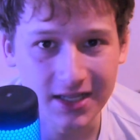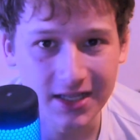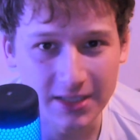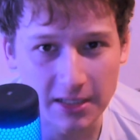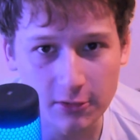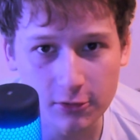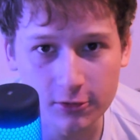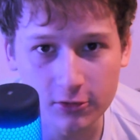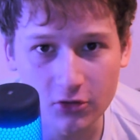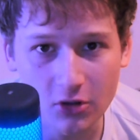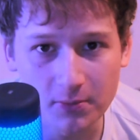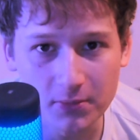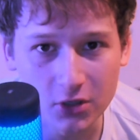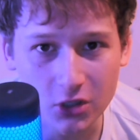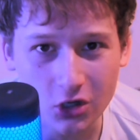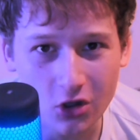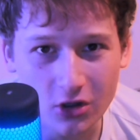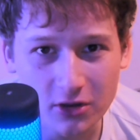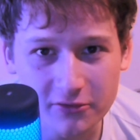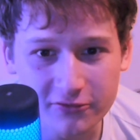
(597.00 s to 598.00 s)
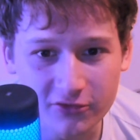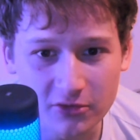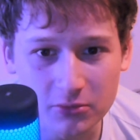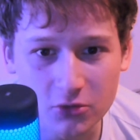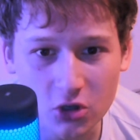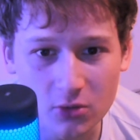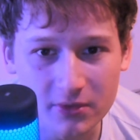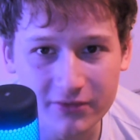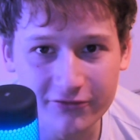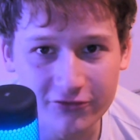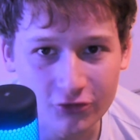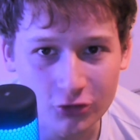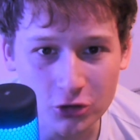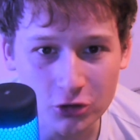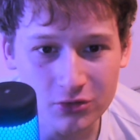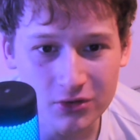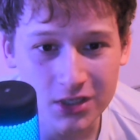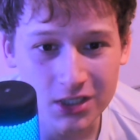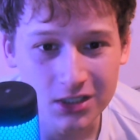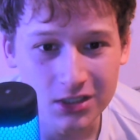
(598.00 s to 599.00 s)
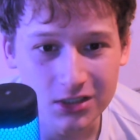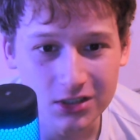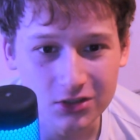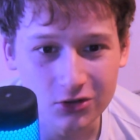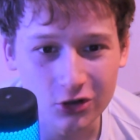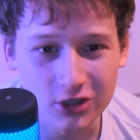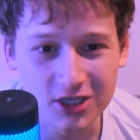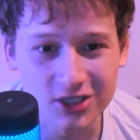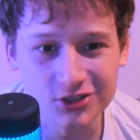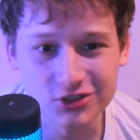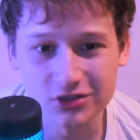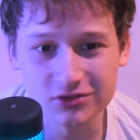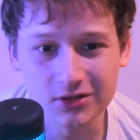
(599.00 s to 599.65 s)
they stop light from coming through. Like it's